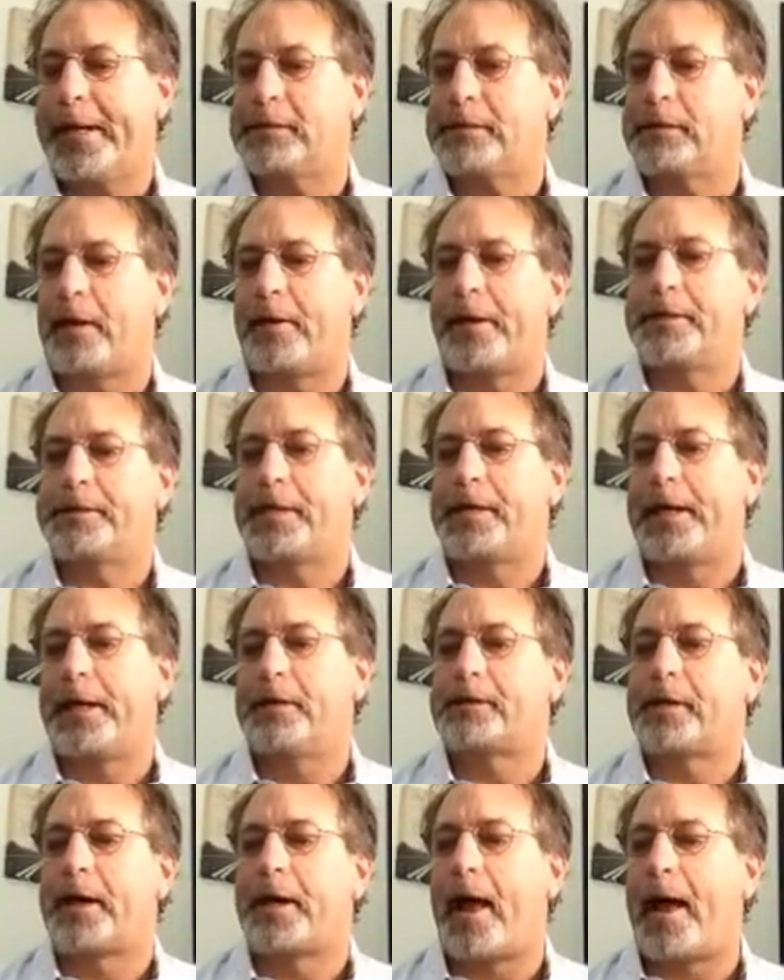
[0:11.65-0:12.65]
It's Larry
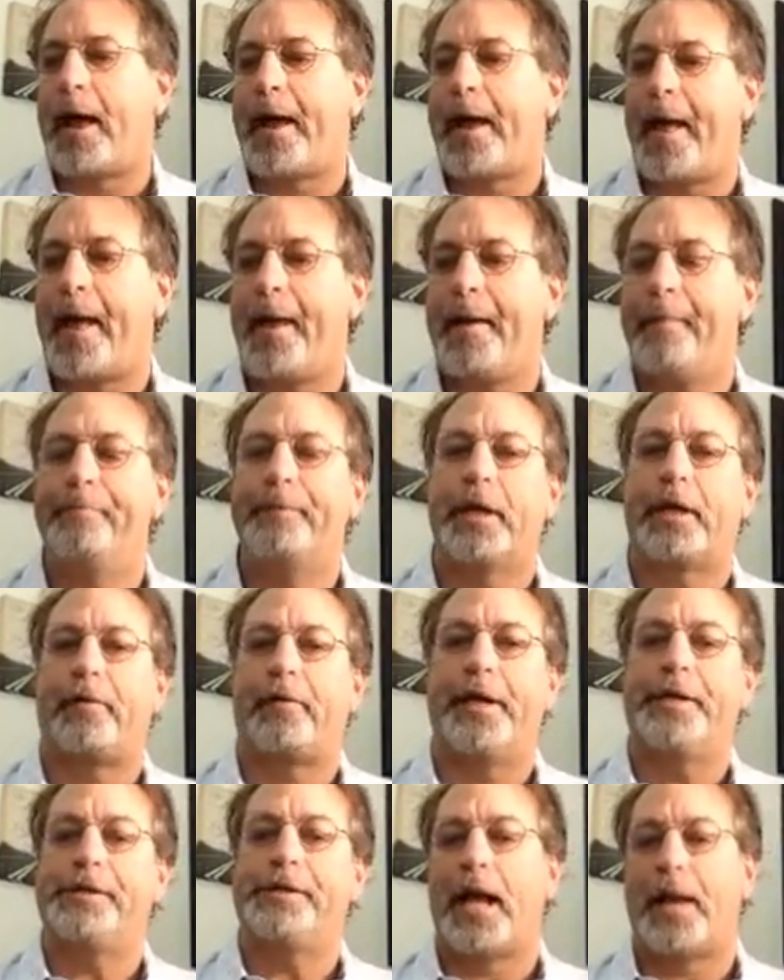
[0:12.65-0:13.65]
Steinhaus, and I am the
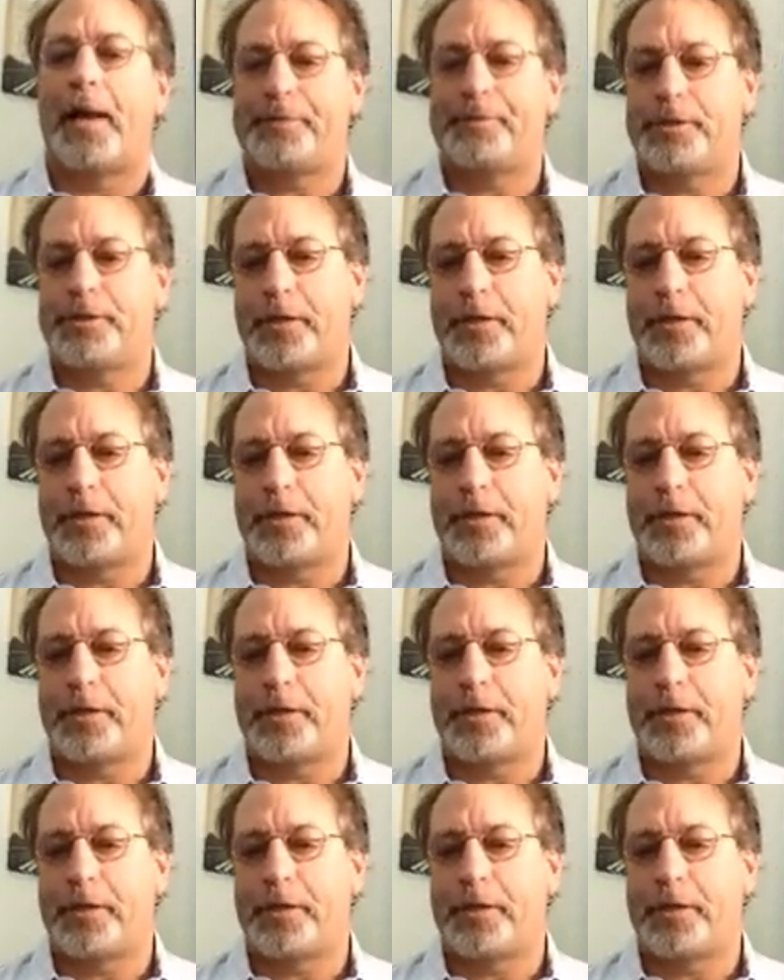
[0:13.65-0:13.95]
crazy options